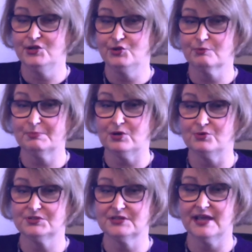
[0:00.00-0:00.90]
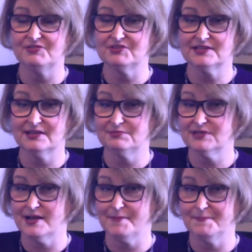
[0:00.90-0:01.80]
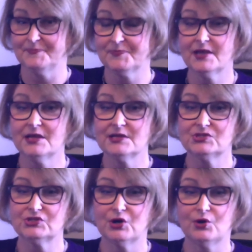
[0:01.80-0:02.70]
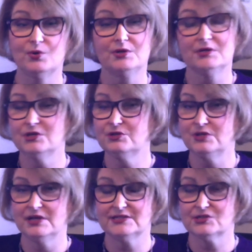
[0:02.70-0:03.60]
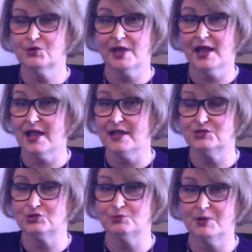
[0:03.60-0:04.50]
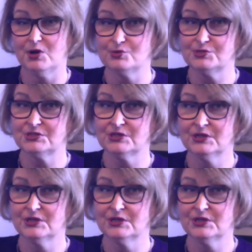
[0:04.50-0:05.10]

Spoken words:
your post at the same time. So it's okay to post